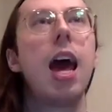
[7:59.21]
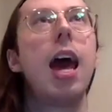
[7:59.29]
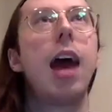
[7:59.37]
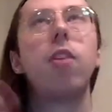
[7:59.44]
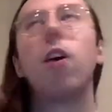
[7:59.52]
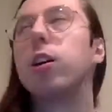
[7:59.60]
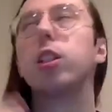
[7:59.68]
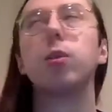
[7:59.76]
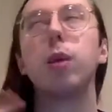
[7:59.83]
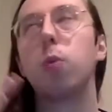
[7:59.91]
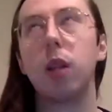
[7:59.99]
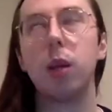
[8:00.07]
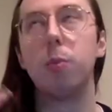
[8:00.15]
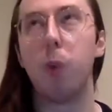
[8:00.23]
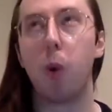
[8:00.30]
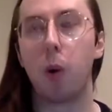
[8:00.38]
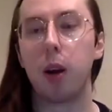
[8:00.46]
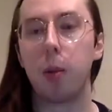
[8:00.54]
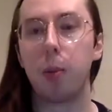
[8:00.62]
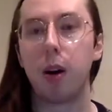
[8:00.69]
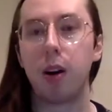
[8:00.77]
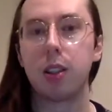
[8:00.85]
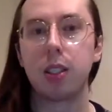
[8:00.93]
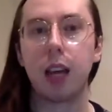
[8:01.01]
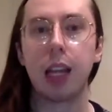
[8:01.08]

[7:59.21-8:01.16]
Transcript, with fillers: And there are some like really boring parts, and